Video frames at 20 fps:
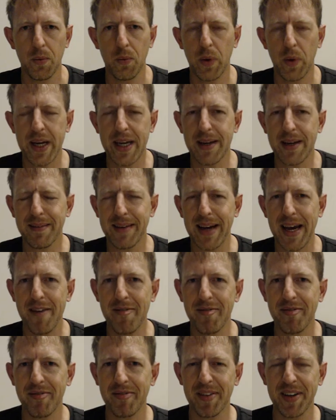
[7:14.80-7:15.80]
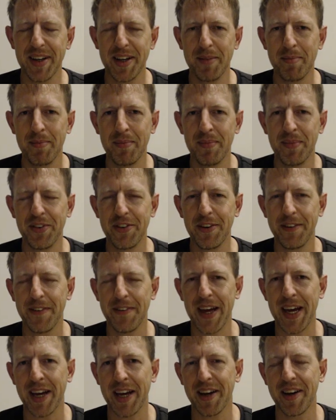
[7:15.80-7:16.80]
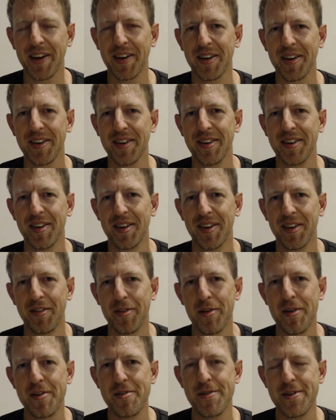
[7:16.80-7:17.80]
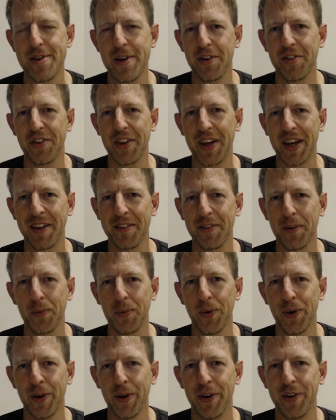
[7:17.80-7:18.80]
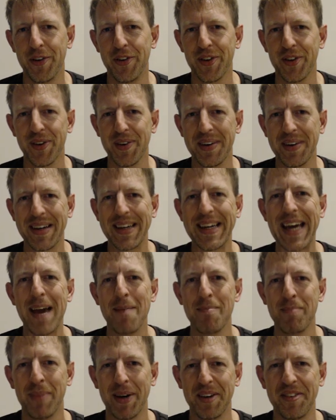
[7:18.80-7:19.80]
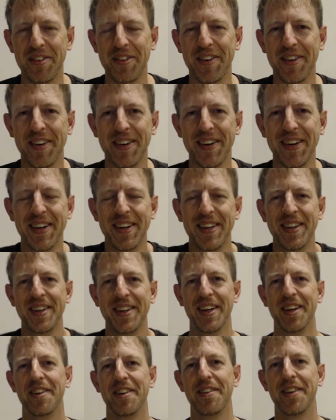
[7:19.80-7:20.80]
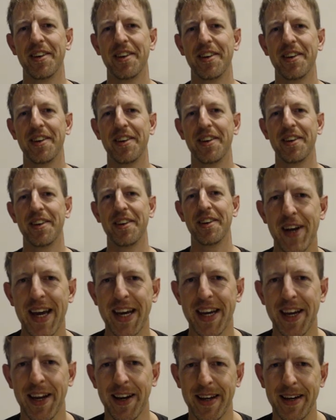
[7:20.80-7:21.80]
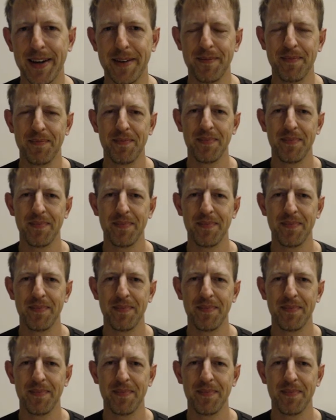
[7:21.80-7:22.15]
We have him to thank for introducing the word gambit into the chess vernacular.